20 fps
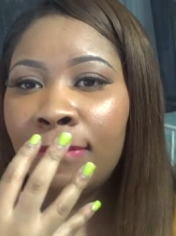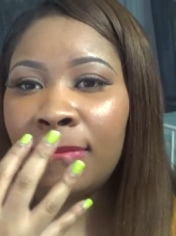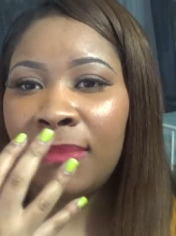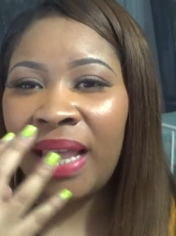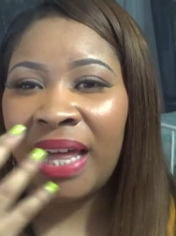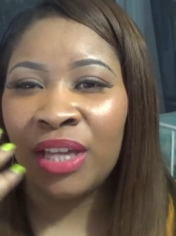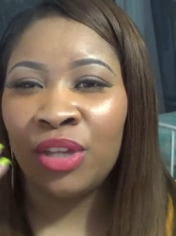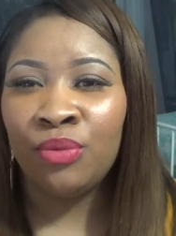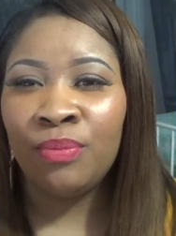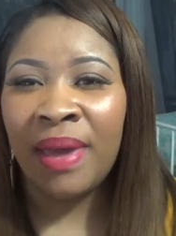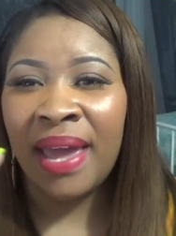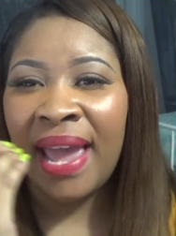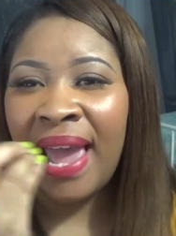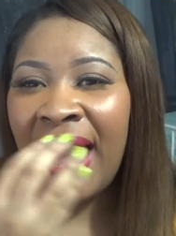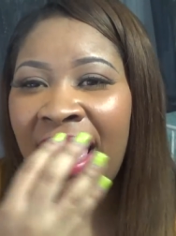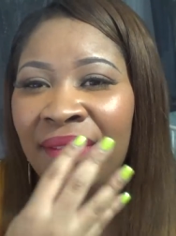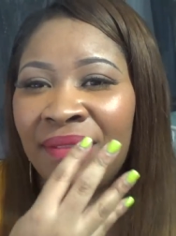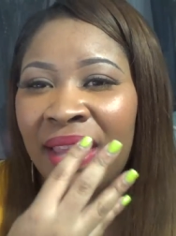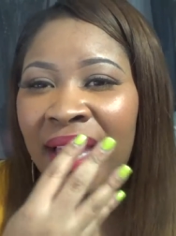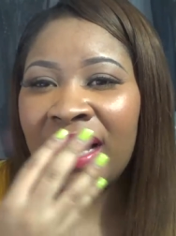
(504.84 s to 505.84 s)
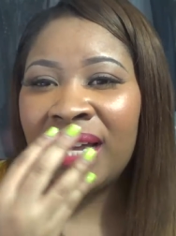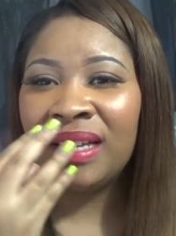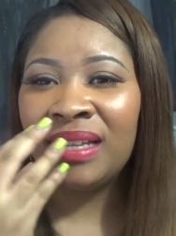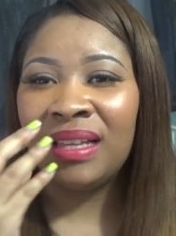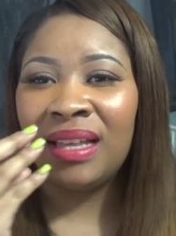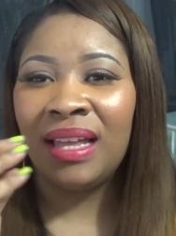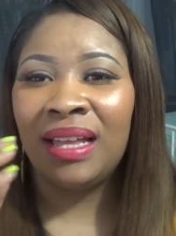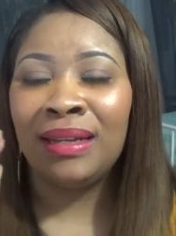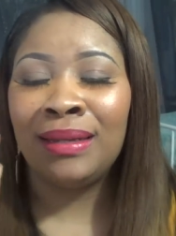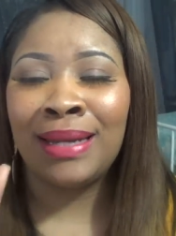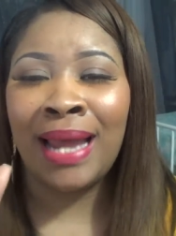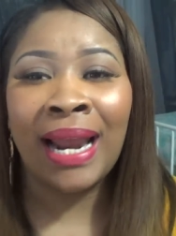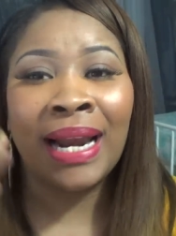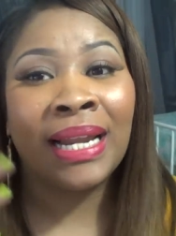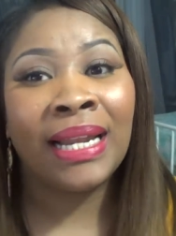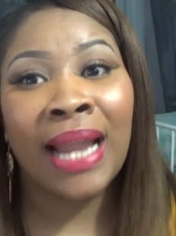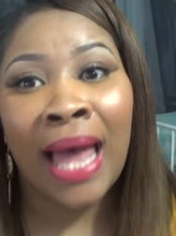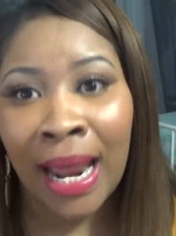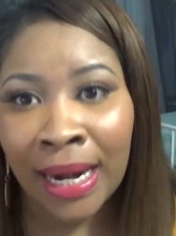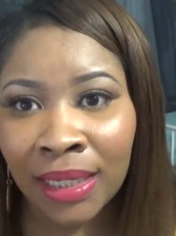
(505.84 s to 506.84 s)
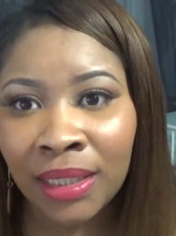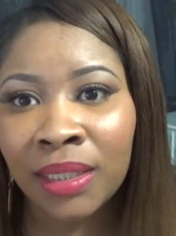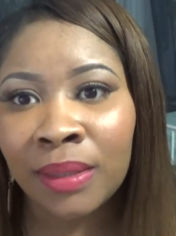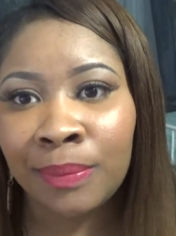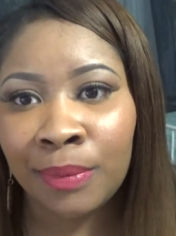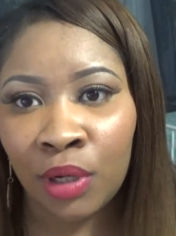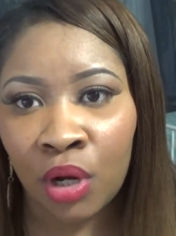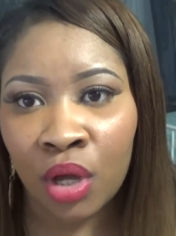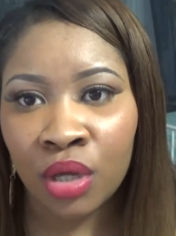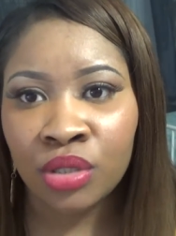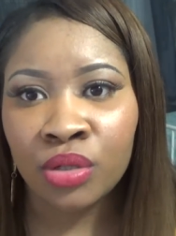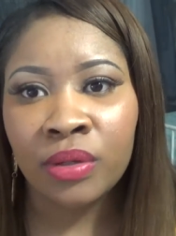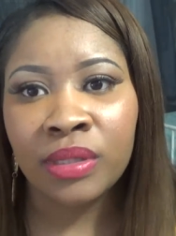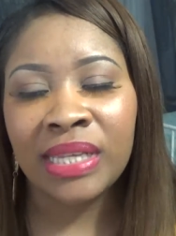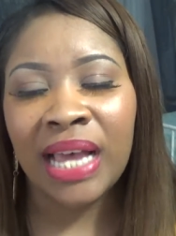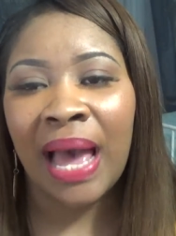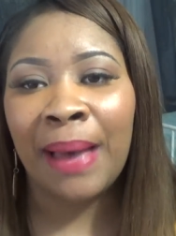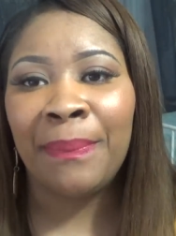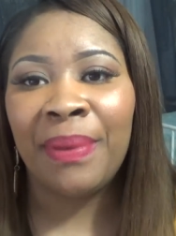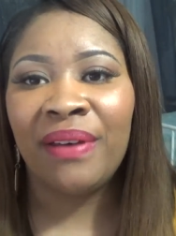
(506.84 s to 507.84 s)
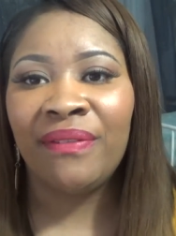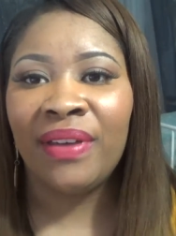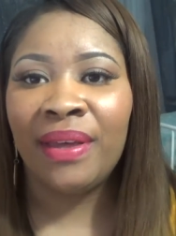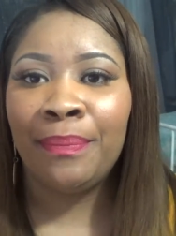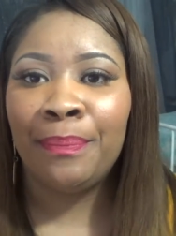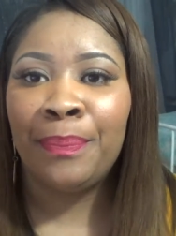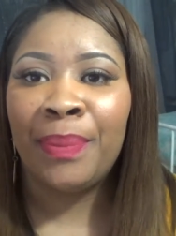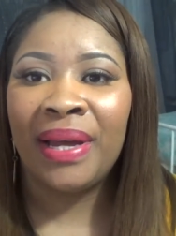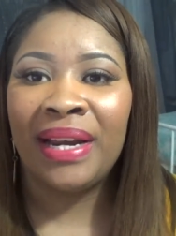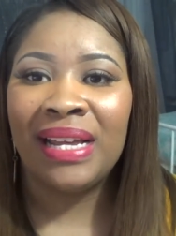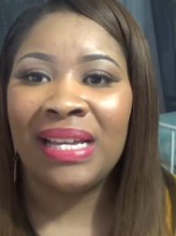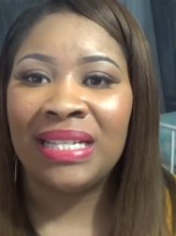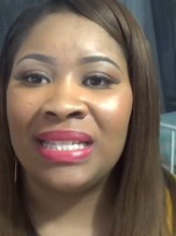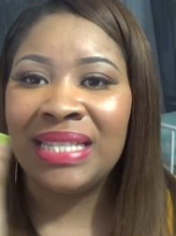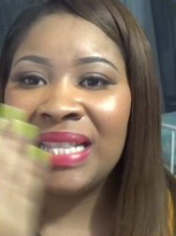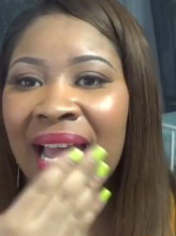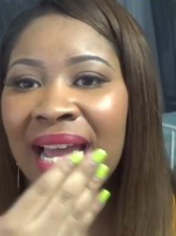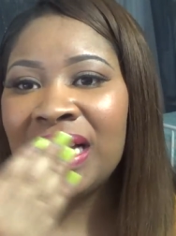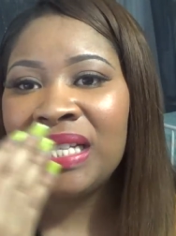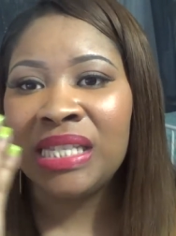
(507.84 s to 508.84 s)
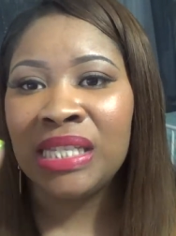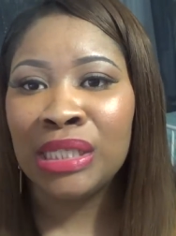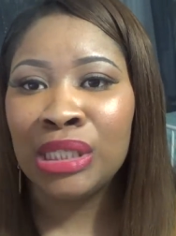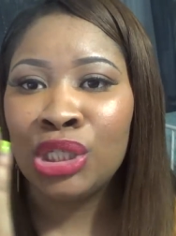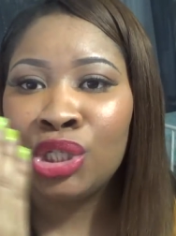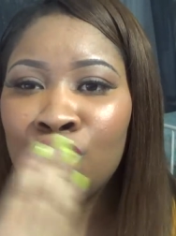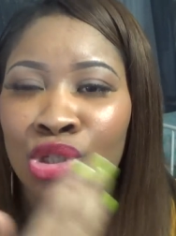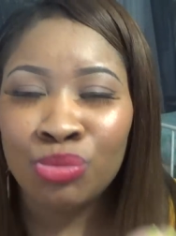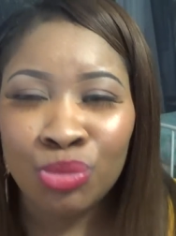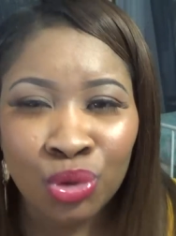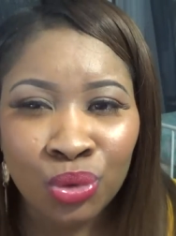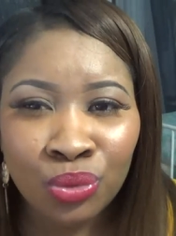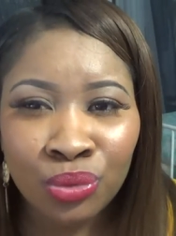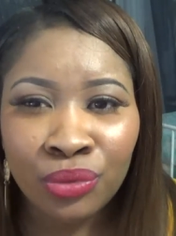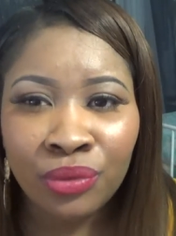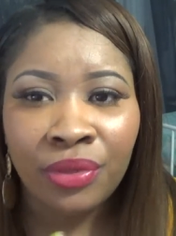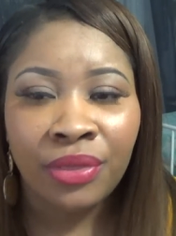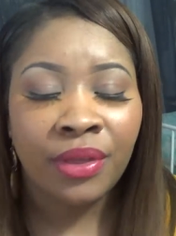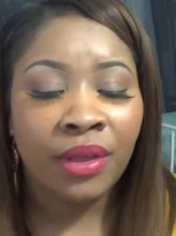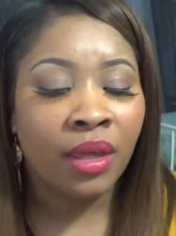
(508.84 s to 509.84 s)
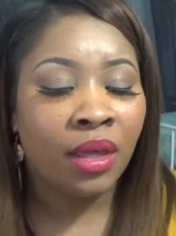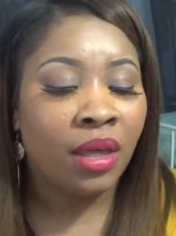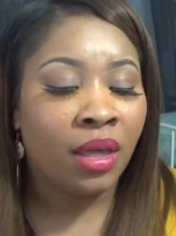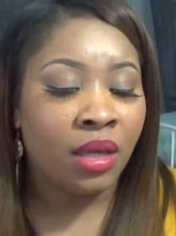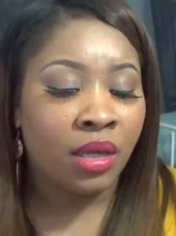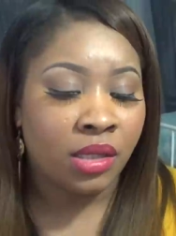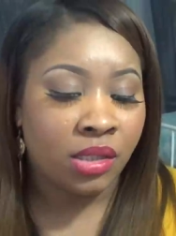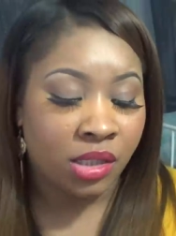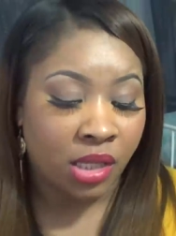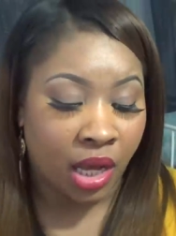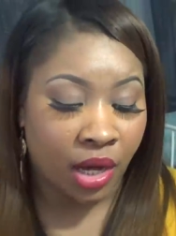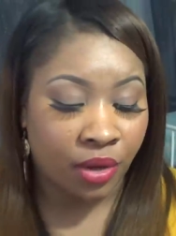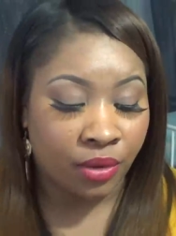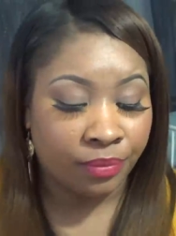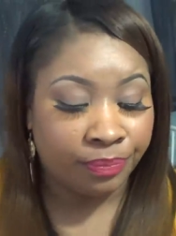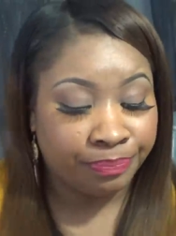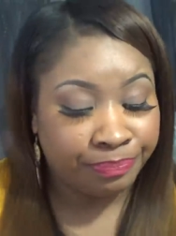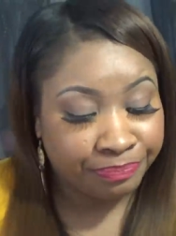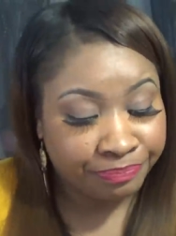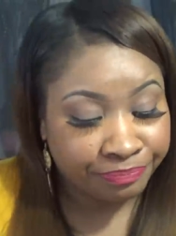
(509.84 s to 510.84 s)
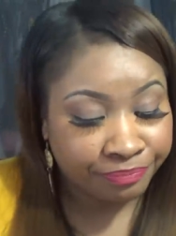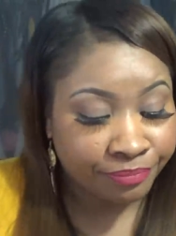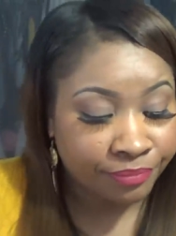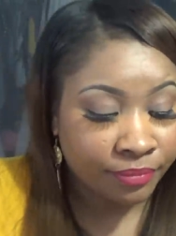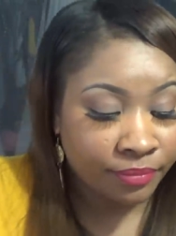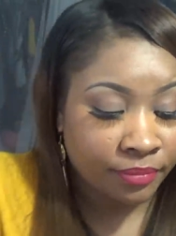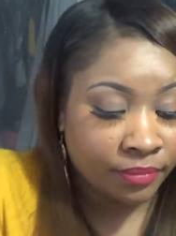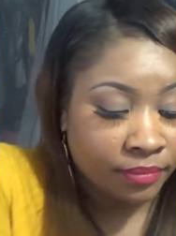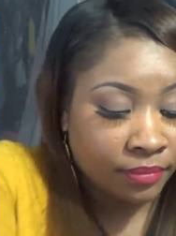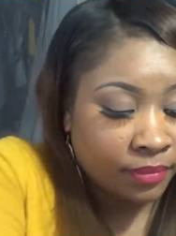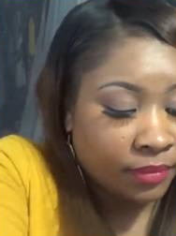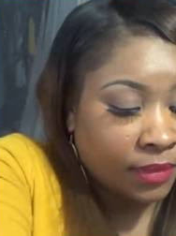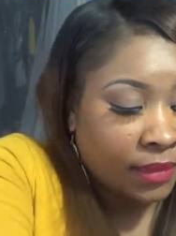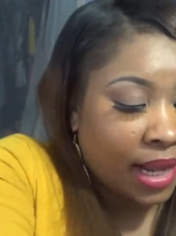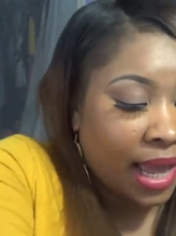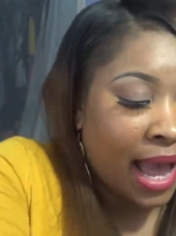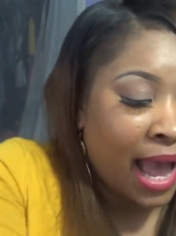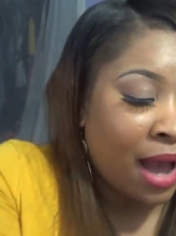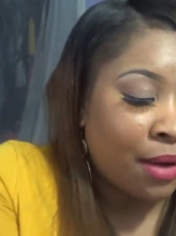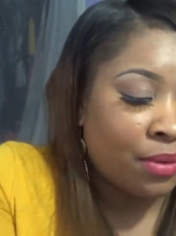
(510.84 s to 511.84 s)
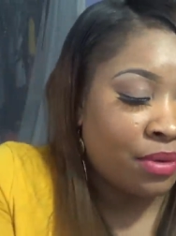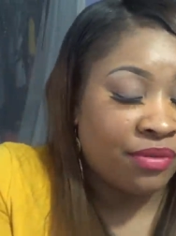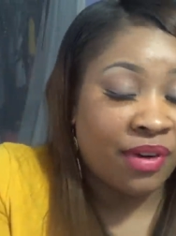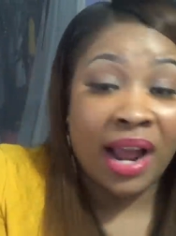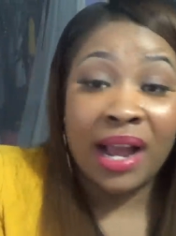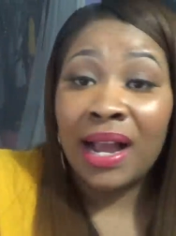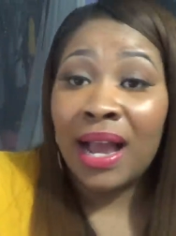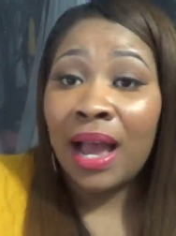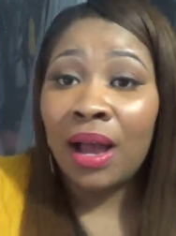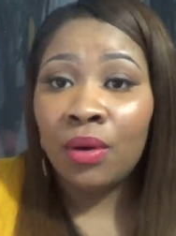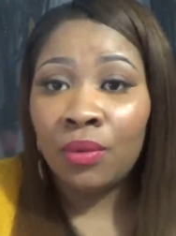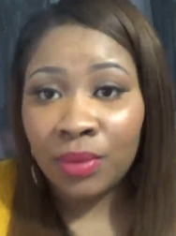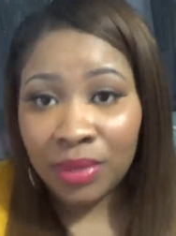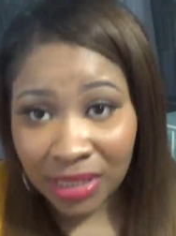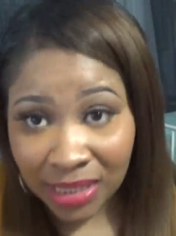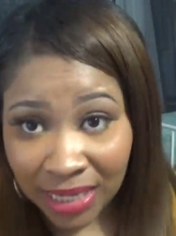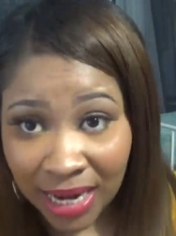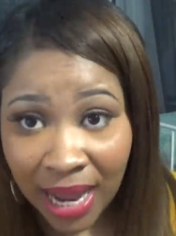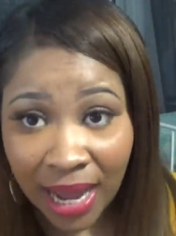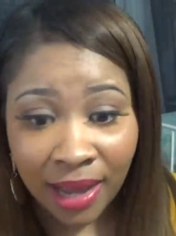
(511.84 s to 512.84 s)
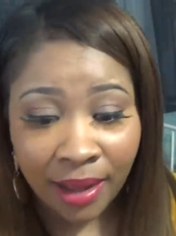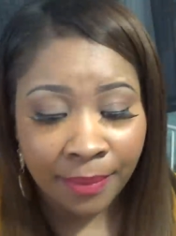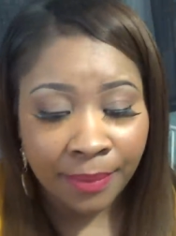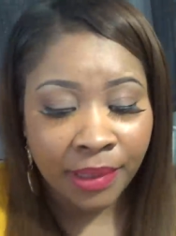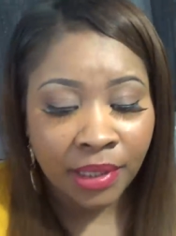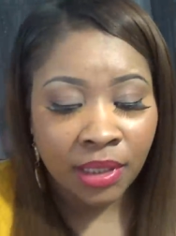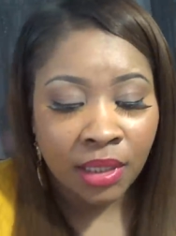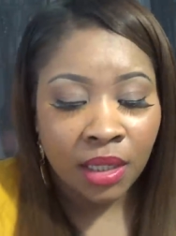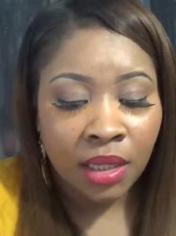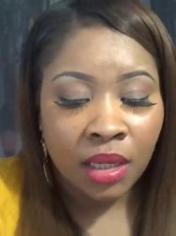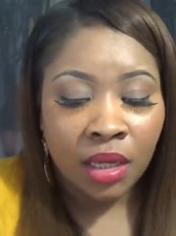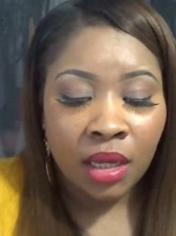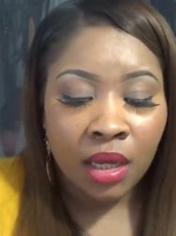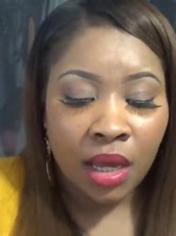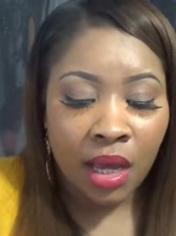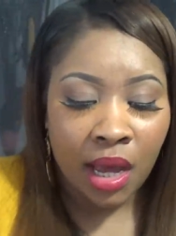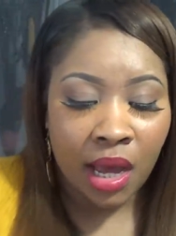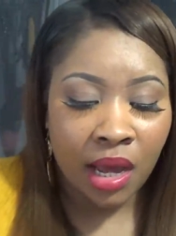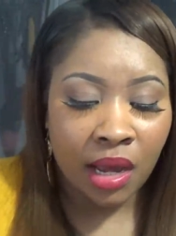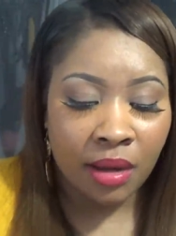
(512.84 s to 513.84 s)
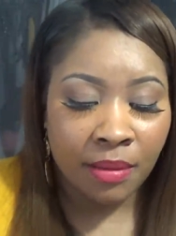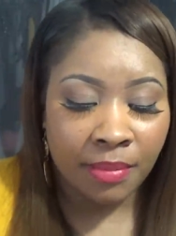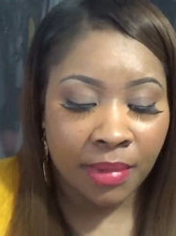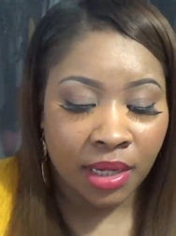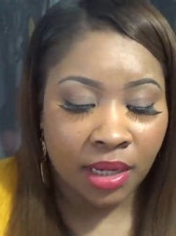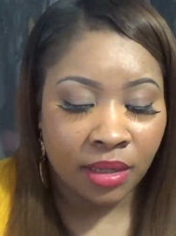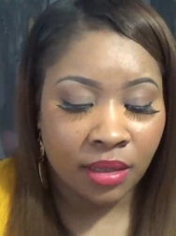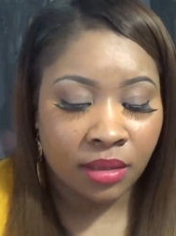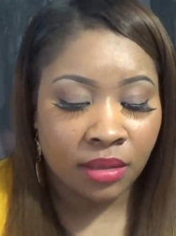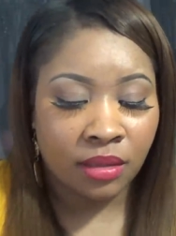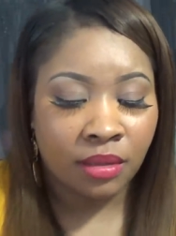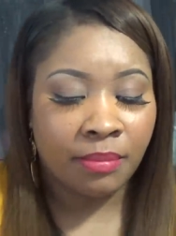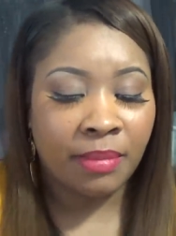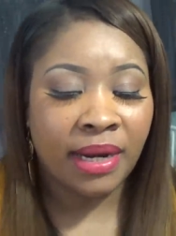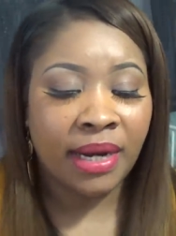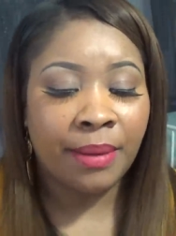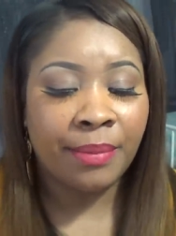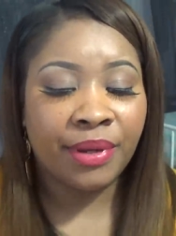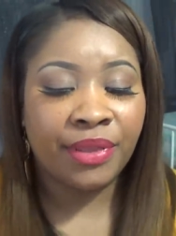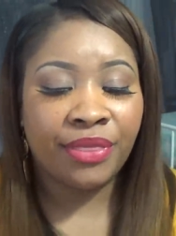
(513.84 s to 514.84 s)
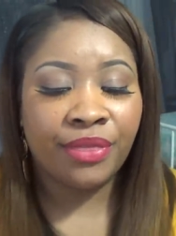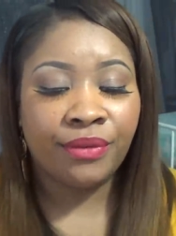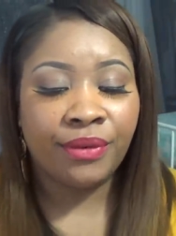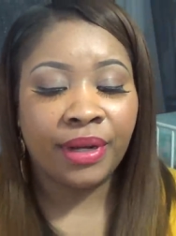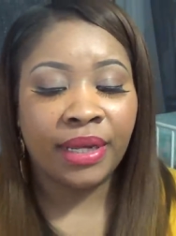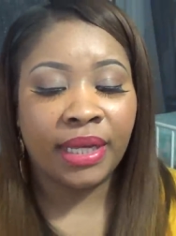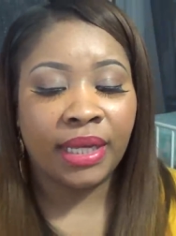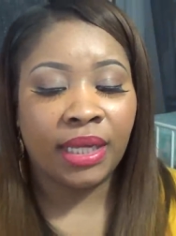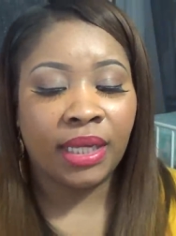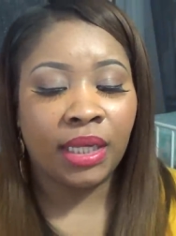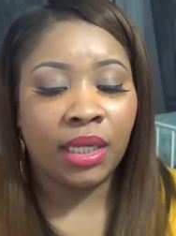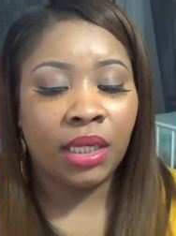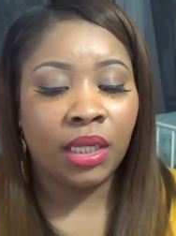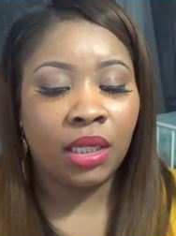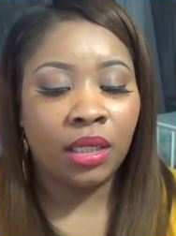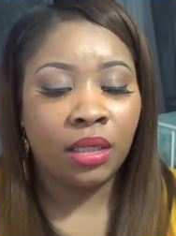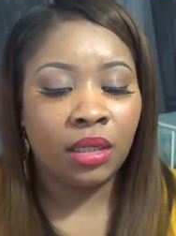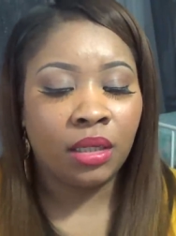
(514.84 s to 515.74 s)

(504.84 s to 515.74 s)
like you may have like a, not a lot of lip gloss on top of it, but it's nice and smooth. So I will rock out with Snob. My number three